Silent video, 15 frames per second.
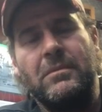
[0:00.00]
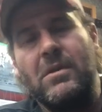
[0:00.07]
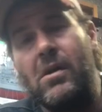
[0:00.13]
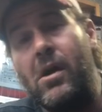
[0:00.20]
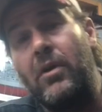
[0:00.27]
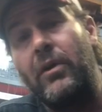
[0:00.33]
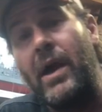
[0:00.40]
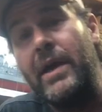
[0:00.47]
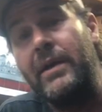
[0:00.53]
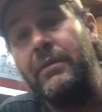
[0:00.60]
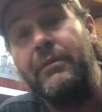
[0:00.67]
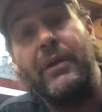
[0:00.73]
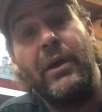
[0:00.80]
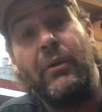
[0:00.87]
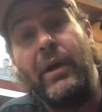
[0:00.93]
All right,
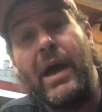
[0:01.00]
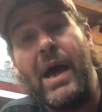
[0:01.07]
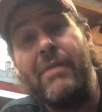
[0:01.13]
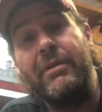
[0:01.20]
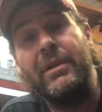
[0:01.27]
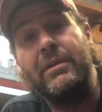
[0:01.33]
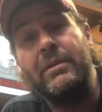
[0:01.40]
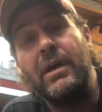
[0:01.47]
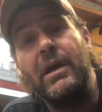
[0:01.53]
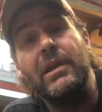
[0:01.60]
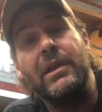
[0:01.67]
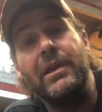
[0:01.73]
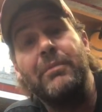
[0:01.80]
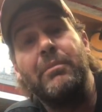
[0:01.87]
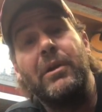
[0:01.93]
there we have it.
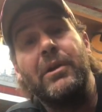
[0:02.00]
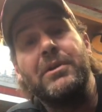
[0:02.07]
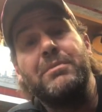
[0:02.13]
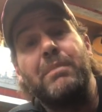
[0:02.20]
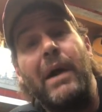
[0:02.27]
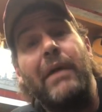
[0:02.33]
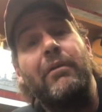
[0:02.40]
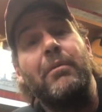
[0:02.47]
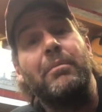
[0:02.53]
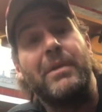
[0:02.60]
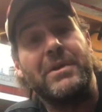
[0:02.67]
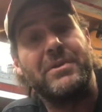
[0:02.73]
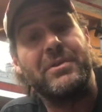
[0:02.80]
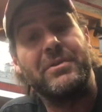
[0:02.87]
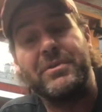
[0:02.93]
Lindberg's Pirate
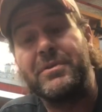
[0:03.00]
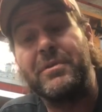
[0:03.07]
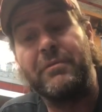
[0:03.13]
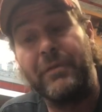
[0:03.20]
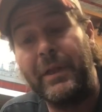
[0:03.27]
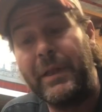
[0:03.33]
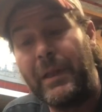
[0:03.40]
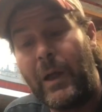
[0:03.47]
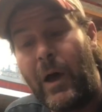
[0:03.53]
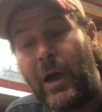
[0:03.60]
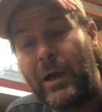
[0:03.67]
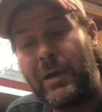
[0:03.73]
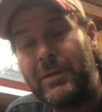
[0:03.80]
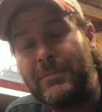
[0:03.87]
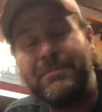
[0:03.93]
Pistols, the
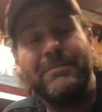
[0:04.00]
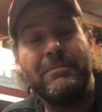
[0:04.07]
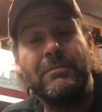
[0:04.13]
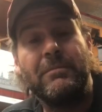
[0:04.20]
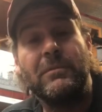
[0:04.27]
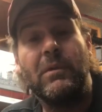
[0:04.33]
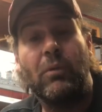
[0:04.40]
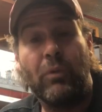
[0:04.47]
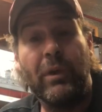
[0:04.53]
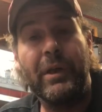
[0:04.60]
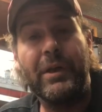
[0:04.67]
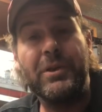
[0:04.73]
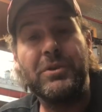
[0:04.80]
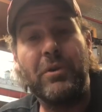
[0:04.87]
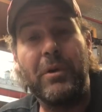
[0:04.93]
flintlock.
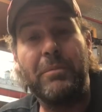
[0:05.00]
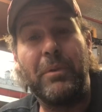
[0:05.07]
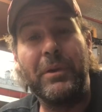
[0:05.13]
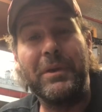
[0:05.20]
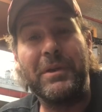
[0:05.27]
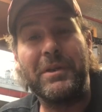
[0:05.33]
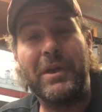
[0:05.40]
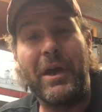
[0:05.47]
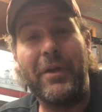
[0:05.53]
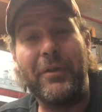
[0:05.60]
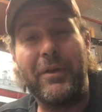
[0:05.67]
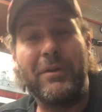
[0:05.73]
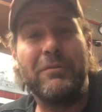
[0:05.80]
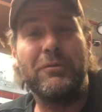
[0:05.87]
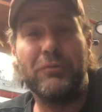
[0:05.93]
Really enjoyed putting it
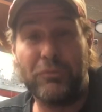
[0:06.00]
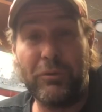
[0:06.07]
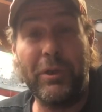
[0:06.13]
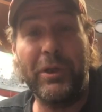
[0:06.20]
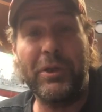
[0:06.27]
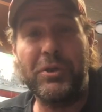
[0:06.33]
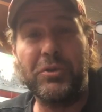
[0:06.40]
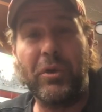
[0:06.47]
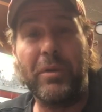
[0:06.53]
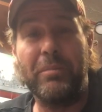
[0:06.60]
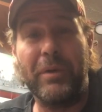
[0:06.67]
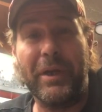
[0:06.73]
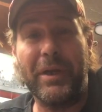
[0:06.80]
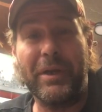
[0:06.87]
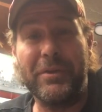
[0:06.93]
together. Really enjoyed
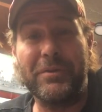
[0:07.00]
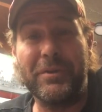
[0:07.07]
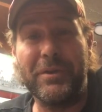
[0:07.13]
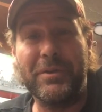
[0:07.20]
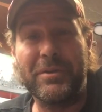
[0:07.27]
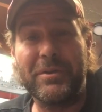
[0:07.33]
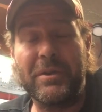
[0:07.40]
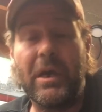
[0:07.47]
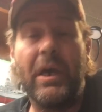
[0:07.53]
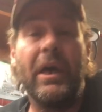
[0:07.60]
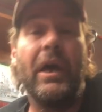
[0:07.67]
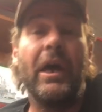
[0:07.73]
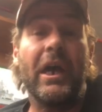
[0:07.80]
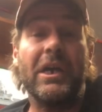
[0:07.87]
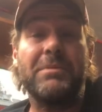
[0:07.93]
bringing it to you.
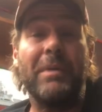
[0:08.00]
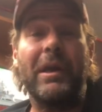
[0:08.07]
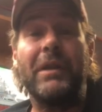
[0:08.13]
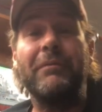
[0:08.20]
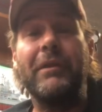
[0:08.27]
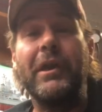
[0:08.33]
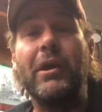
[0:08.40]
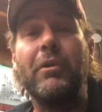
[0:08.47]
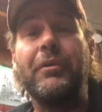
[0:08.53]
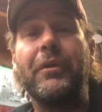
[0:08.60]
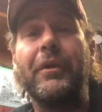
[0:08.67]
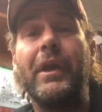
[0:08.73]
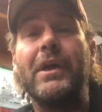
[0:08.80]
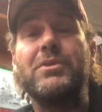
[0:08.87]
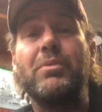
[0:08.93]
Expect a video
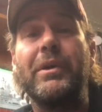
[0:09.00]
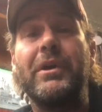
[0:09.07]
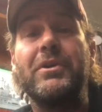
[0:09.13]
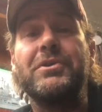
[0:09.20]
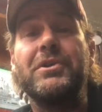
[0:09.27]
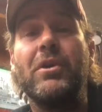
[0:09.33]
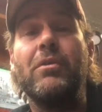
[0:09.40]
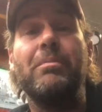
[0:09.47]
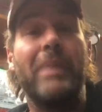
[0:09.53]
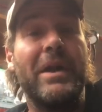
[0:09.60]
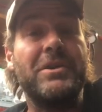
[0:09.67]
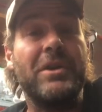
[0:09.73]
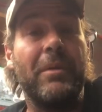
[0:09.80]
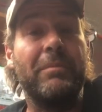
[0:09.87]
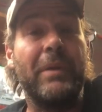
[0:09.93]
within the next week or so,
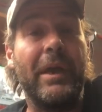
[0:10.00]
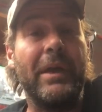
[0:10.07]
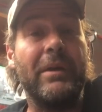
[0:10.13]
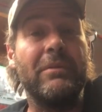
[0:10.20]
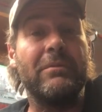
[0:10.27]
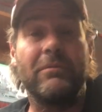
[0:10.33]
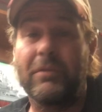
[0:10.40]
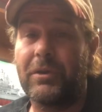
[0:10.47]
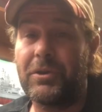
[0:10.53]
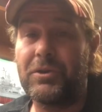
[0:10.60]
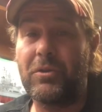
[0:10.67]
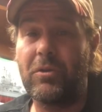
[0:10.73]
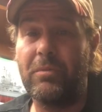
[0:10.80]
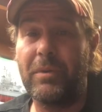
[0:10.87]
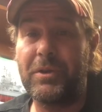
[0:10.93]
bench update. We're going to
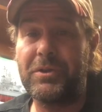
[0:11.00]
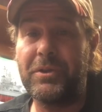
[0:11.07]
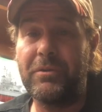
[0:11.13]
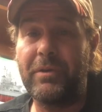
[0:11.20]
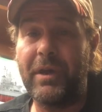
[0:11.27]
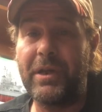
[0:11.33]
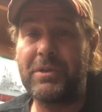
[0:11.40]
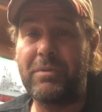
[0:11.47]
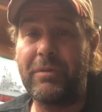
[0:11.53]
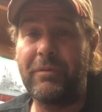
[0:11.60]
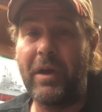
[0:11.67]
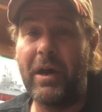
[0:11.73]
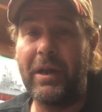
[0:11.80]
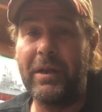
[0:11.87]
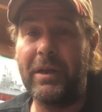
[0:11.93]
show a bunch of new kits we've
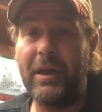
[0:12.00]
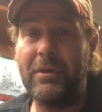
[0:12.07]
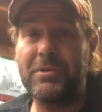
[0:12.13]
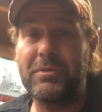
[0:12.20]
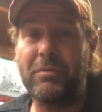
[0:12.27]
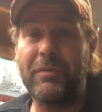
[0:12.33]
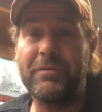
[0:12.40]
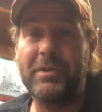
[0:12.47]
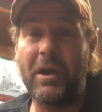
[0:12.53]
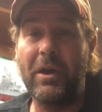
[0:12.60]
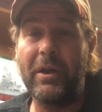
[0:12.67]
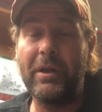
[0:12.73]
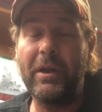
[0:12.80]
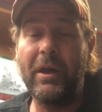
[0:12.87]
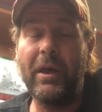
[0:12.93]
got in-house and we've
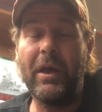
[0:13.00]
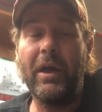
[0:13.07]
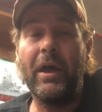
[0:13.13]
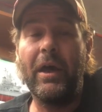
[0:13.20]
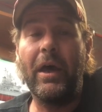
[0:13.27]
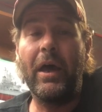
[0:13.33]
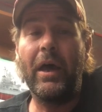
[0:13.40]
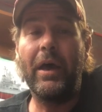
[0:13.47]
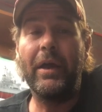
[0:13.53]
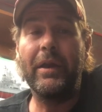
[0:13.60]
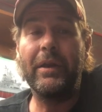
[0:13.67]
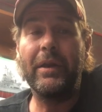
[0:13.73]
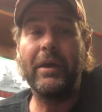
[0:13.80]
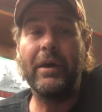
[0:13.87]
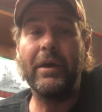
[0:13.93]
started.
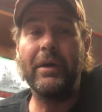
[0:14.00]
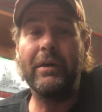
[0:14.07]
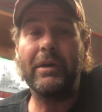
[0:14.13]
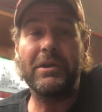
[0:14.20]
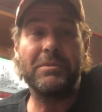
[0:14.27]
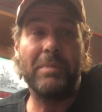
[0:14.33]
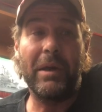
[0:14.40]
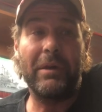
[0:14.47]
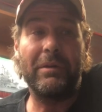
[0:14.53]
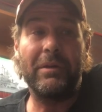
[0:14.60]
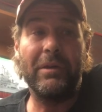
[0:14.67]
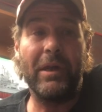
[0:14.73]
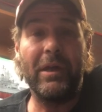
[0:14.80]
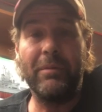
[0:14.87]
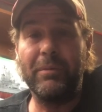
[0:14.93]
And expect
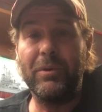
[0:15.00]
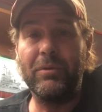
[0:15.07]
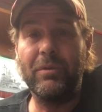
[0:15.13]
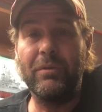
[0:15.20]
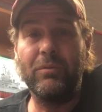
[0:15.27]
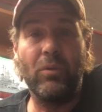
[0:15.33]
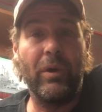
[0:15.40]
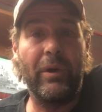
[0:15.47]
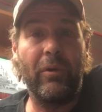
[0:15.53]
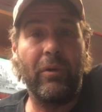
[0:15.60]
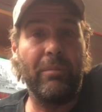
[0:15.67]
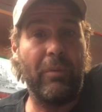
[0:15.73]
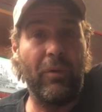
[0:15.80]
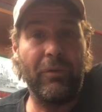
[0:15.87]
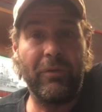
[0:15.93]
the debut of one
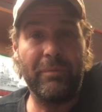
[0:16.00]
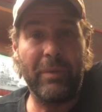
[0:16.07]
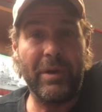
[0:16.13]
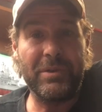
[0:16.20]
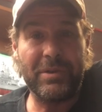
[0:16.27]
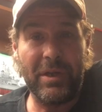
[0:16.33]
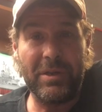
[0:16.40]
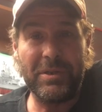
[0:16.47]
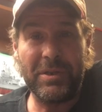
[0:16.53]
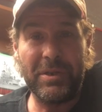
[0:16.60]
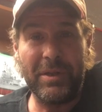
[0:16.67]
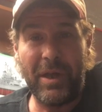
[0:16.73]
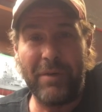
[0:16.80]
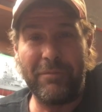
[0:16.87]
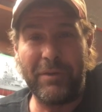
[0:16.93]
or both of my sons
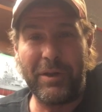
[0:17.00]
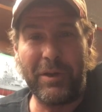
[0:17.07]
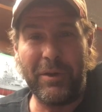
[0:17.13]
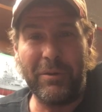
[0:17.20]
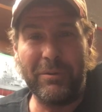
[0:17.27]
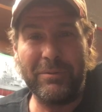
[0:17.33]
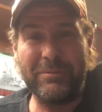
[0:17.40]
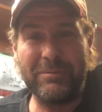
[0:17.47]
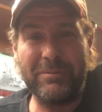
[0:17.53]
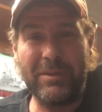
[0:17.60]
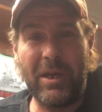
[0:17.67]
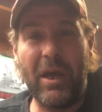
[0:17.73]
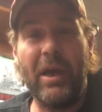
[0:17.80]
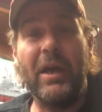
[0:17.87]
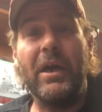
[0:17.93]
in that video.
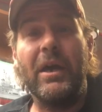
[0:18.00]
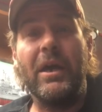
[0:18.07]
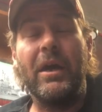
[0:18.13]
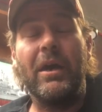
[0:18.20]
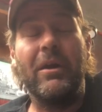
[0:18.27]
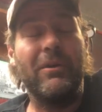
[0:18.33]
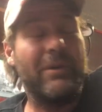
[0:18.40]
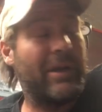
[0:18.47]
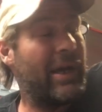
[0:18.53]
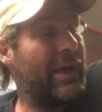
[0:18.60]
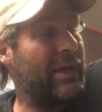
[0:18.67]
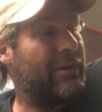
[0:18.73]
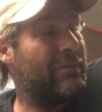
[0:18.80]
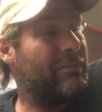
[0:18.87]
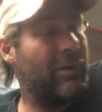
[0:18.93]

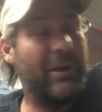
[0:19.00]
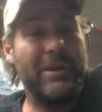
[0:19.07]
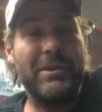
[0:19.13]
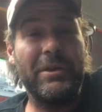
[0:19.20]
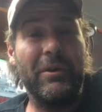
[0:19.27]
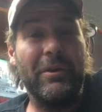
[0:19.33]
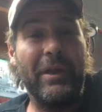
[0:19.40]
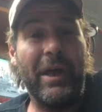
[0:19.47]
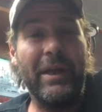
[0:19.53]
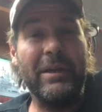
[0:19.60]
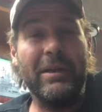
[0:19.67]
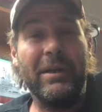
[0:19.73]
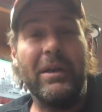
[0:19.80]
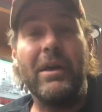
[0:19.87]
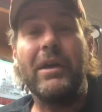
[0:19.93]
Okay, well, until
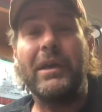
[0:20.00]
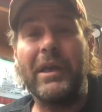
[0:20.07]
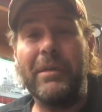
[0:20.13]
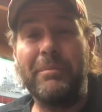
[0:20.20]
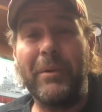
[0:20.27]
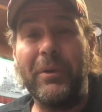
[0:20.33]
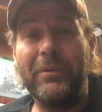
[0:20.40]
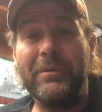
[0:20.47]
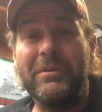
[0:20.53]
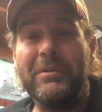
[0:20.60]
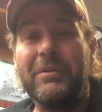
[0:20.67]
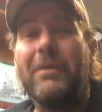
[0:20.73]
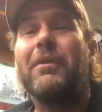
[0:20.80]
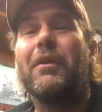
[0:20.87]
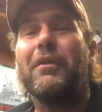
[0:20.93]
then, keep building.
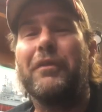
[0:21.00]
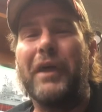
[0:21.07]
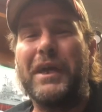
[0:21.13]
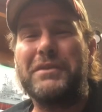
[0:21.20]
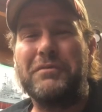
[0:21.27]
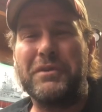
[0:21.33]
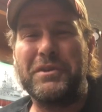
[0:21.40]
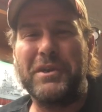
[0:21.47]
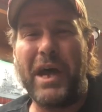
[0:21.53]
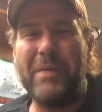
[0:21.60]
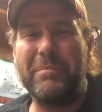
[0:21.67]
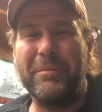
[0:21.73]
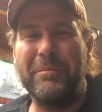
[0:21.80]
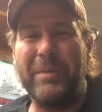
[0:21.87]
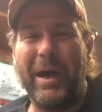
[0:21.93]
Thanks for
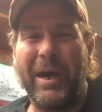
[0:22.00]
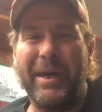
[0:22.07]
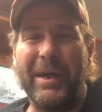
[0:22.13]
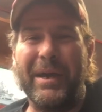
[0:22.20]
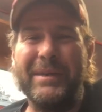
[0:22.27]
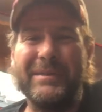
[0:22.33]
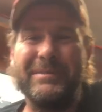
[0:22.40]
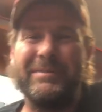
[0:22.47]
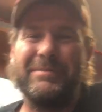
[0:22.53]
stopping by, eh?